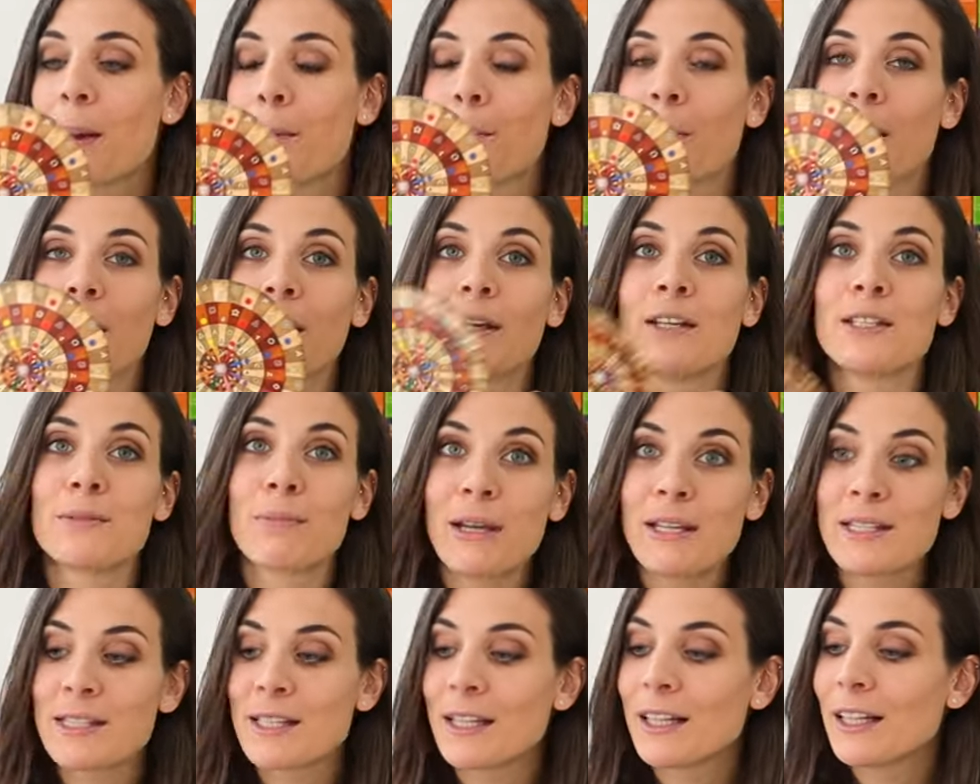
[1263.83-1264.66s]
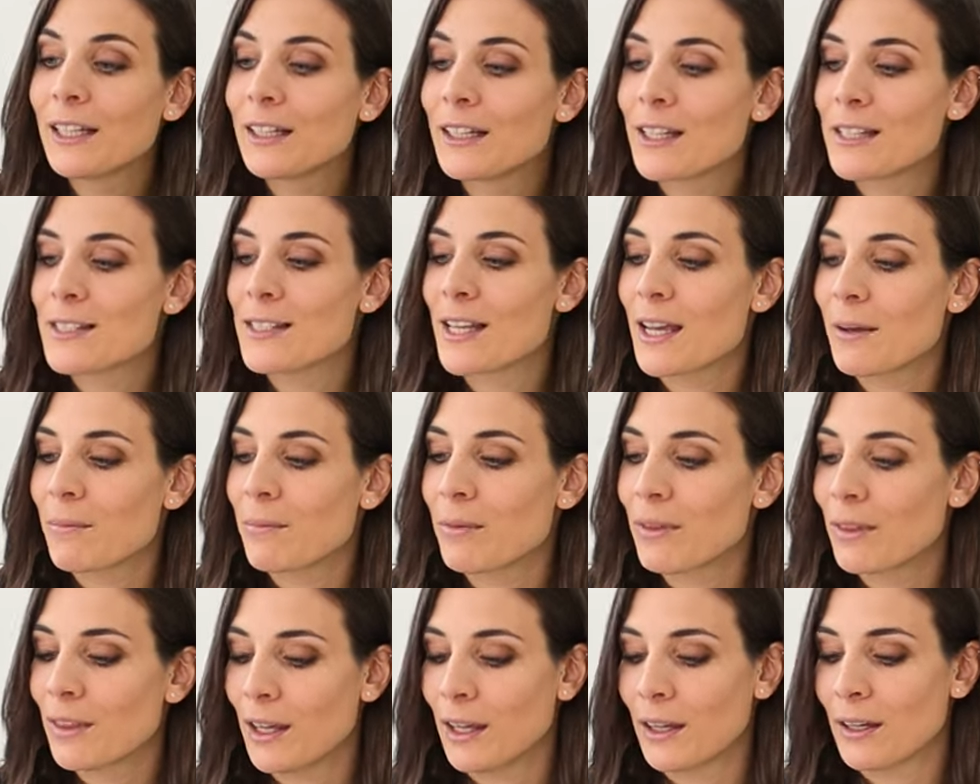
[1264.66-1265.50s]
But it's basically the same
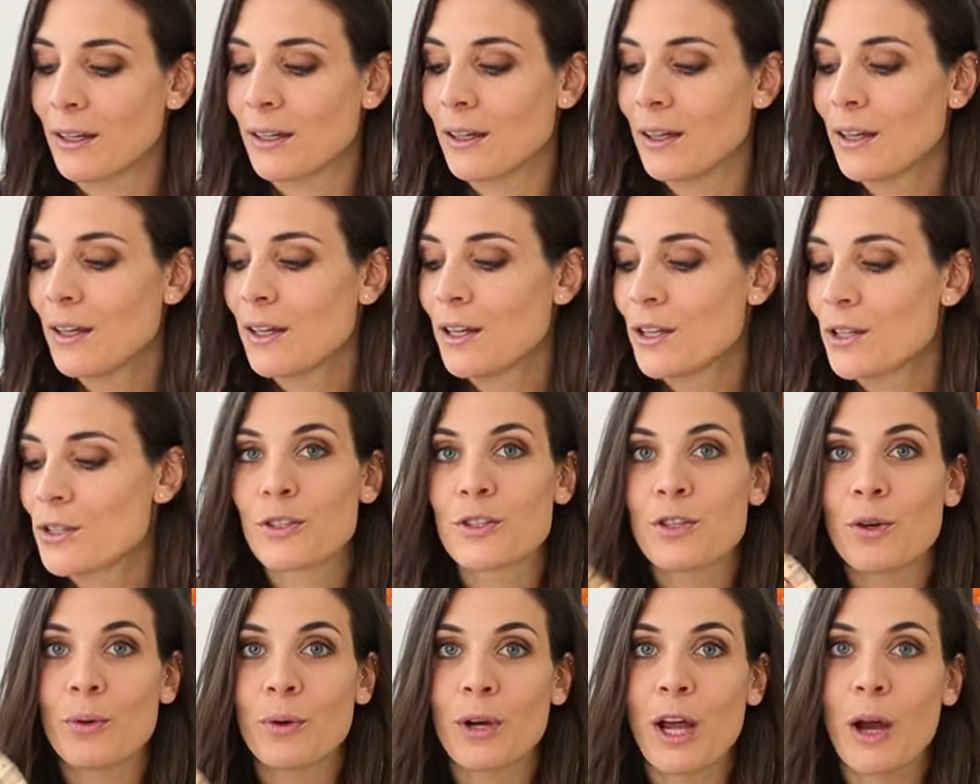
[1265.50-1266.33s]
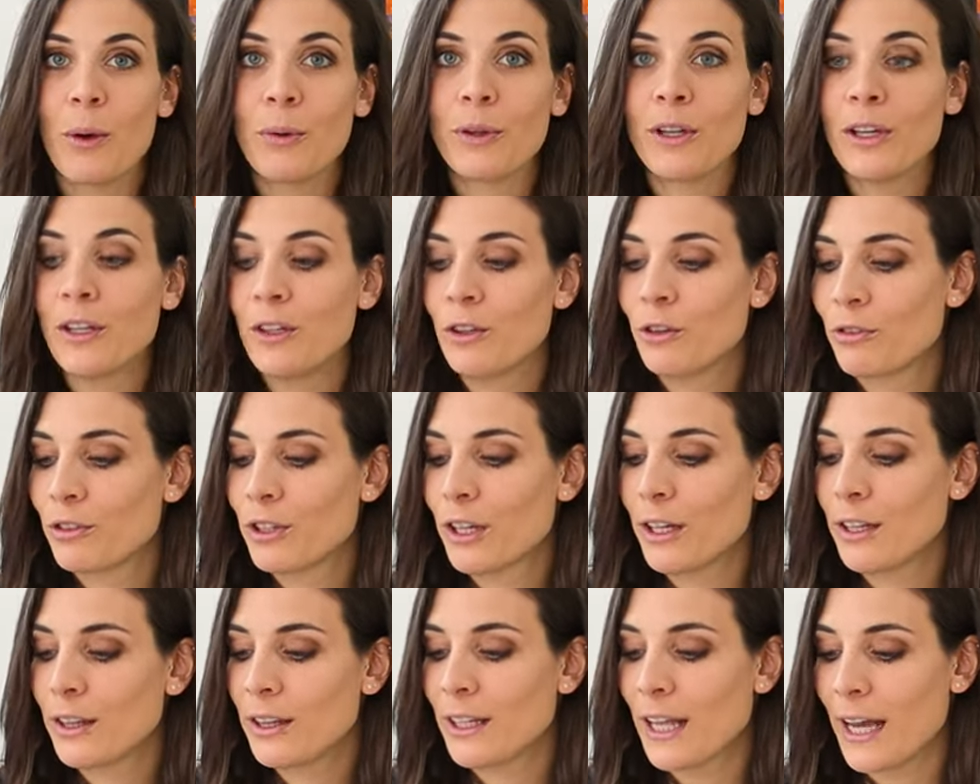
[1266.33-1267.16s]
thing. So now that you've
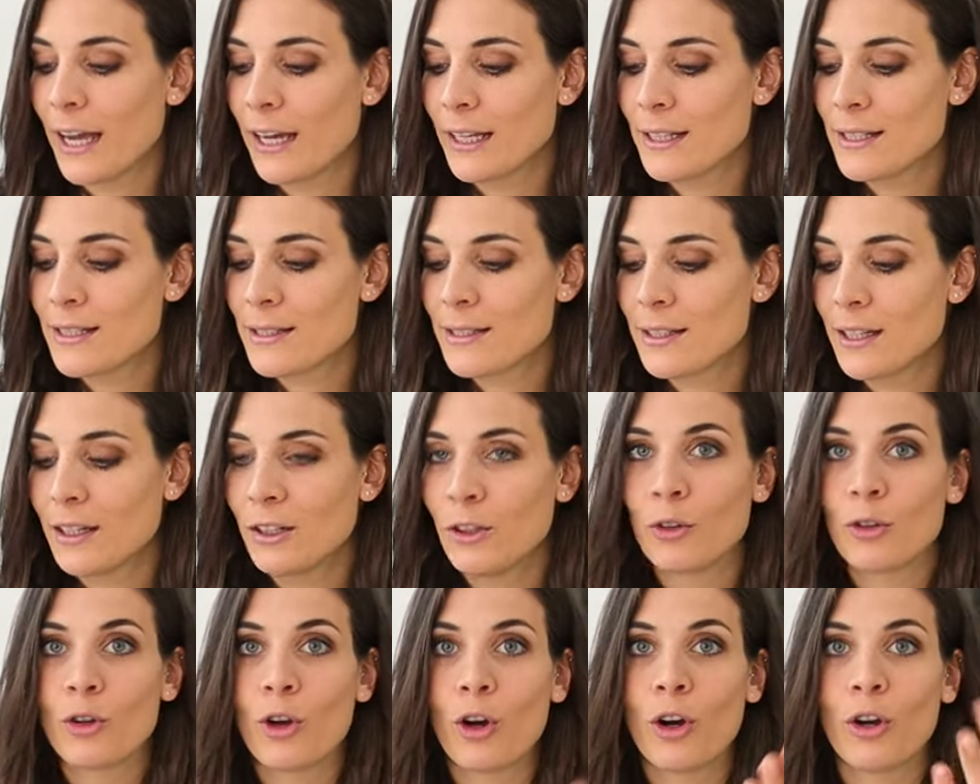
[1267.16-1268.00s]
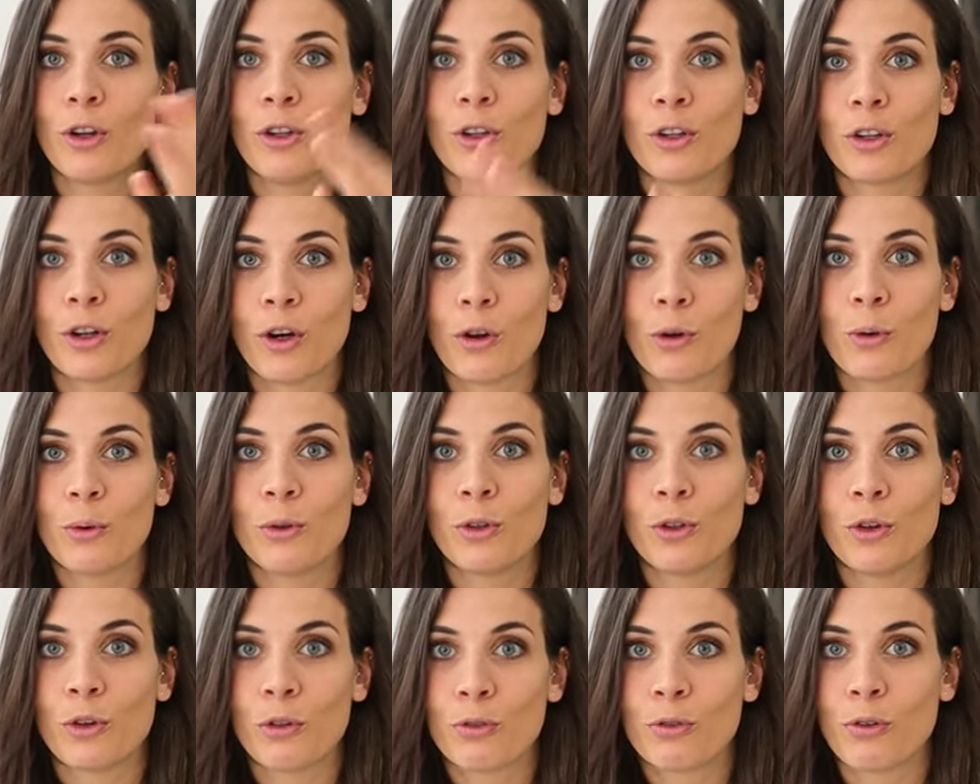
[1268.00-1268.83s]
done that, that you got, you know,
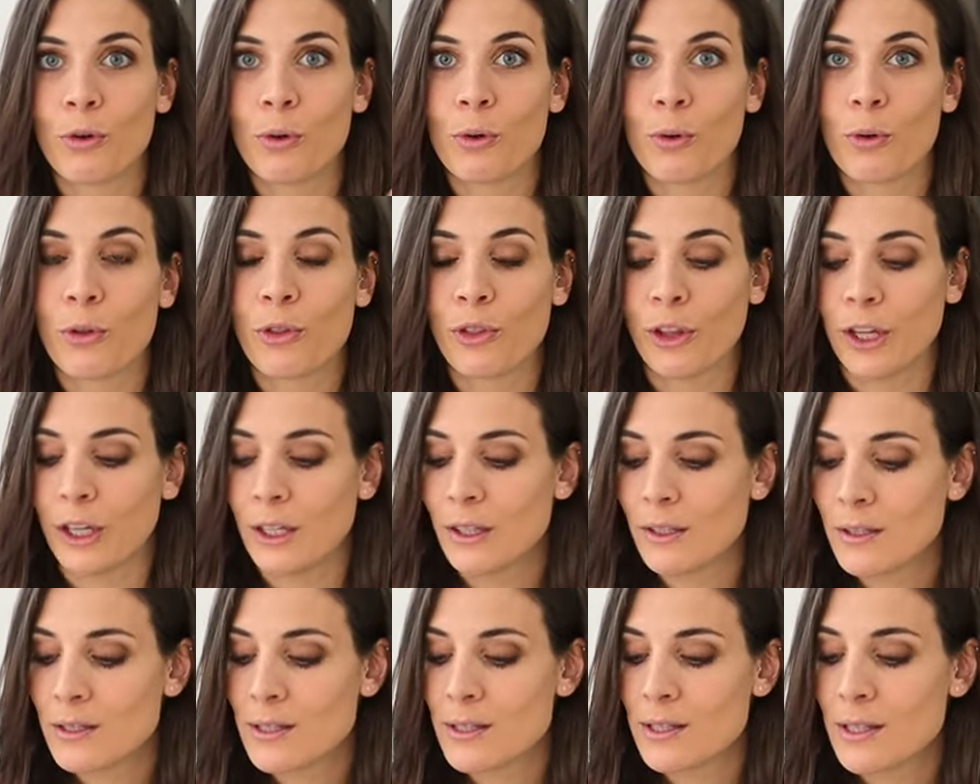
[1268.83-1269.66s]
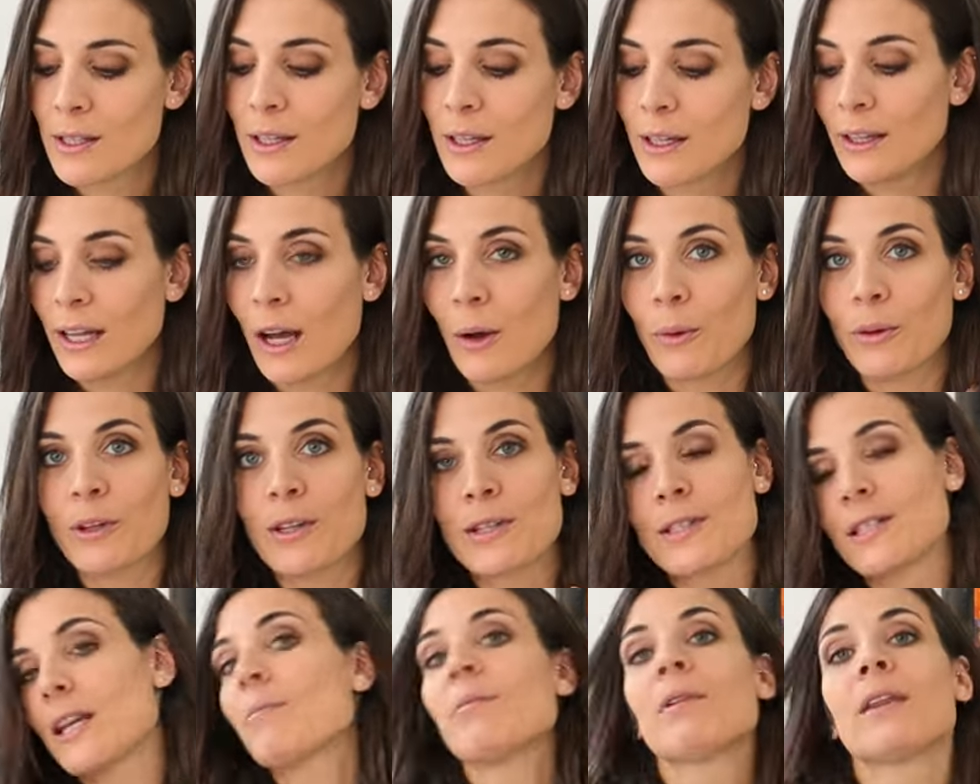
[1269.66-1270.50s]
your four things, now the
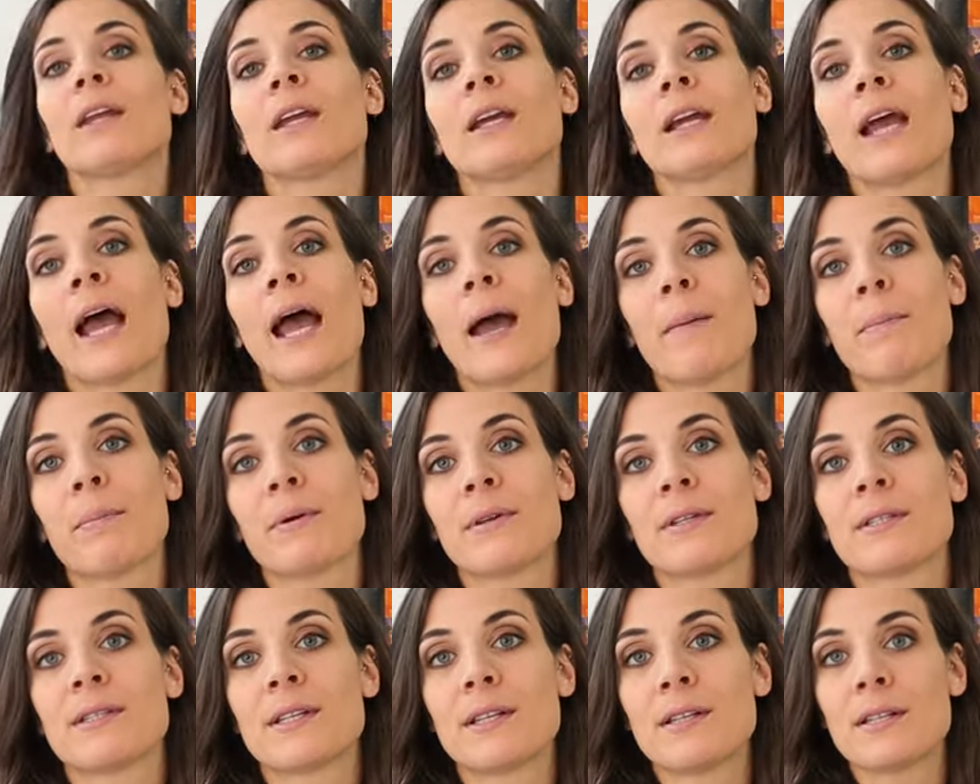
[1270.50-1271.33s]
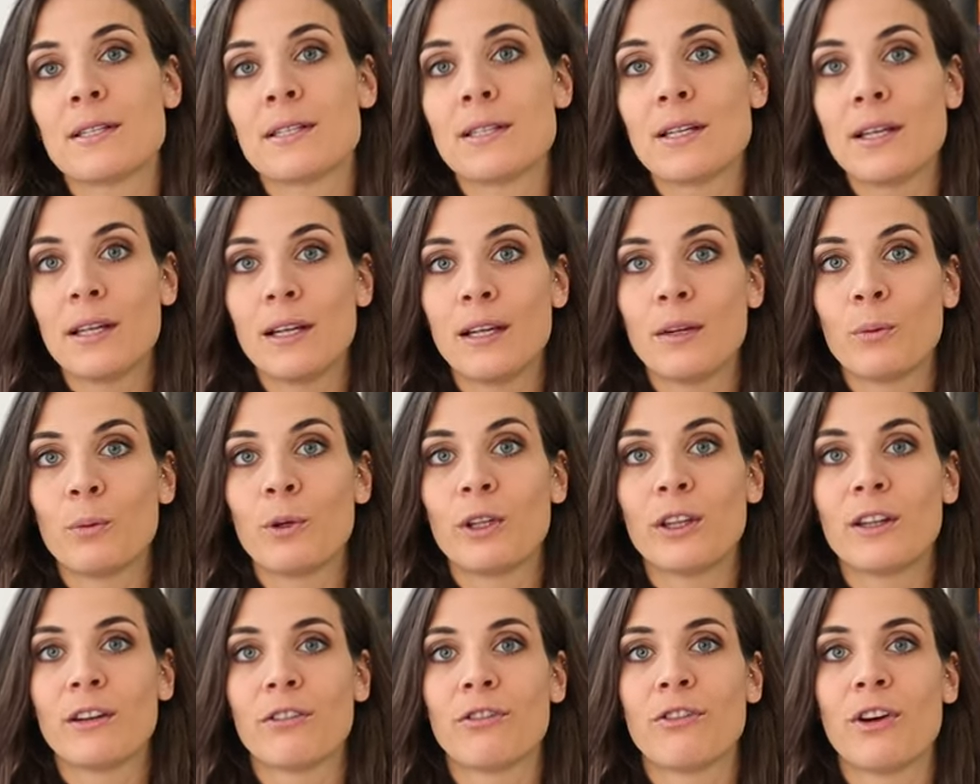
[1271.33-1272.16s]
same thing happens as in
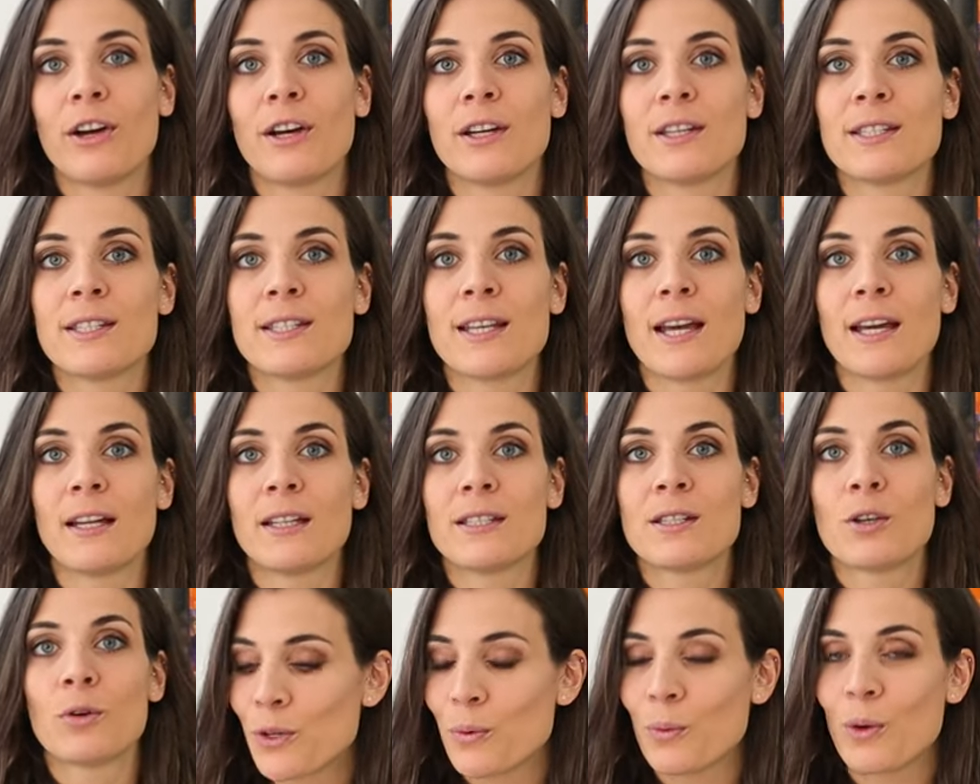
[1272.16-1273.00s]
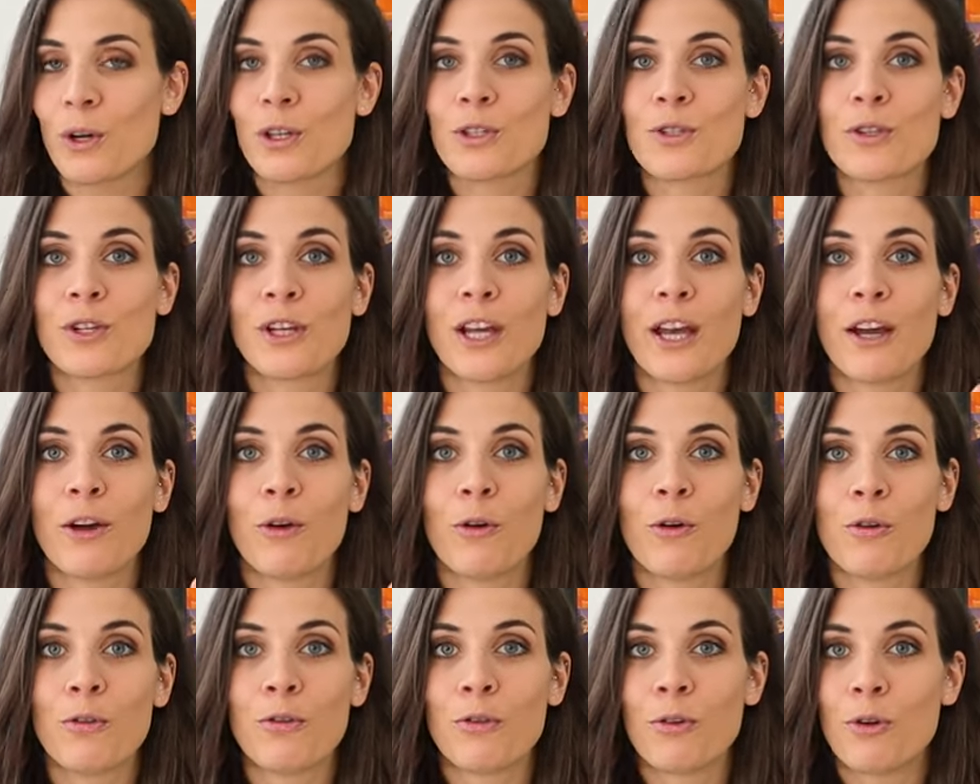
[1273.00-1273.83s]
with the first set. So once you get
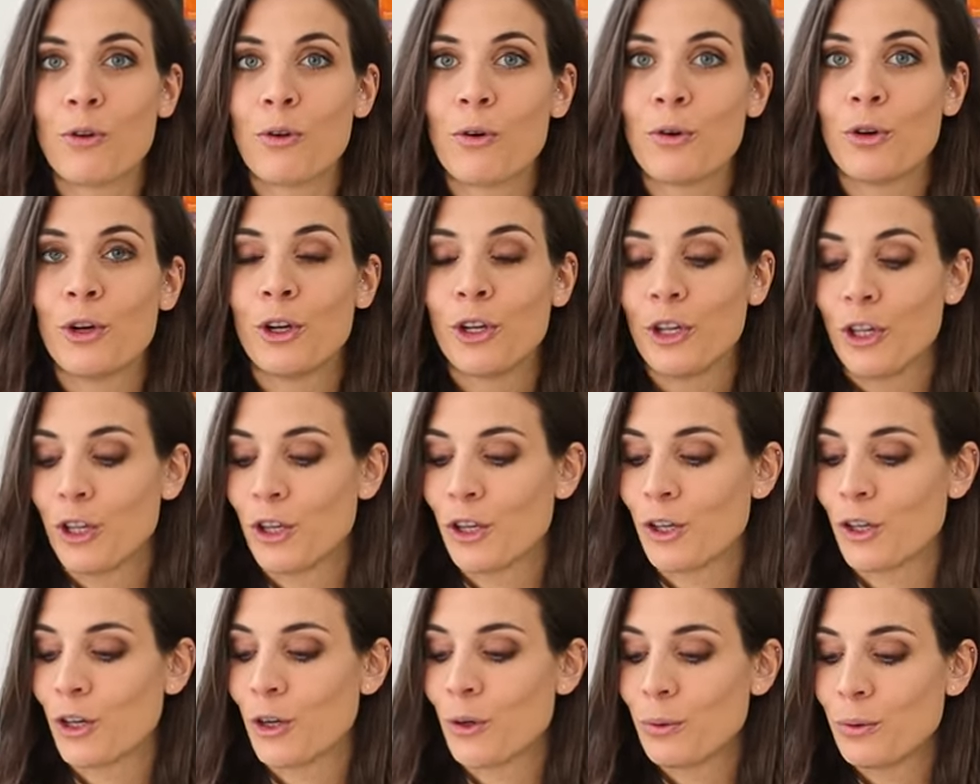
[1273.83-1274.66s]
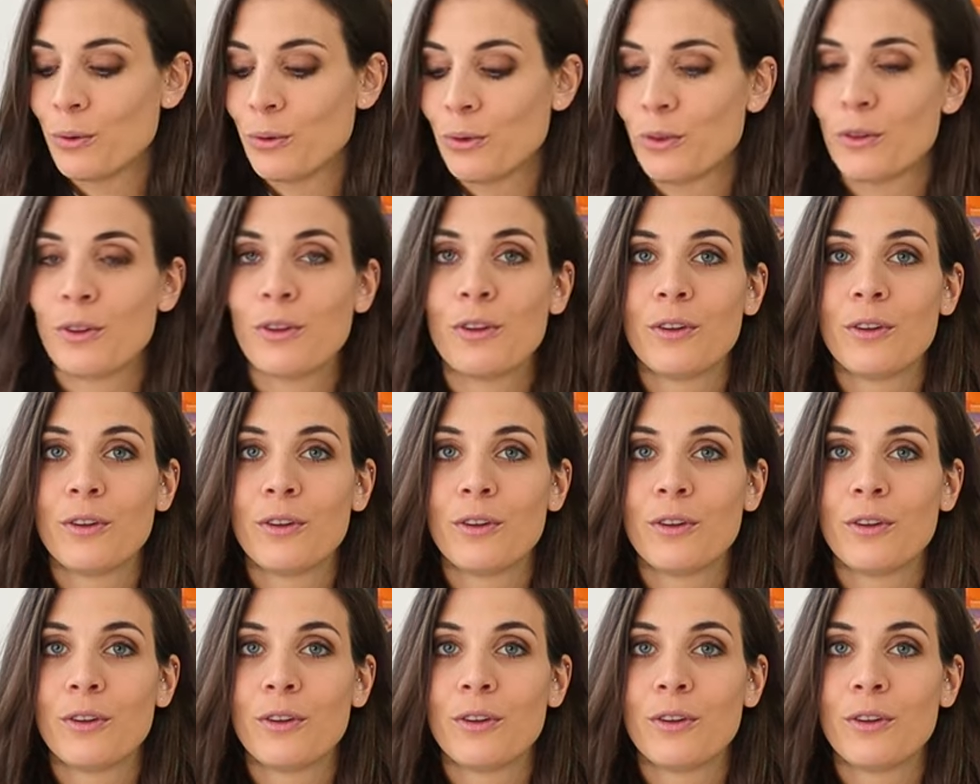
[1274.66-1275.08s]
all four, you know,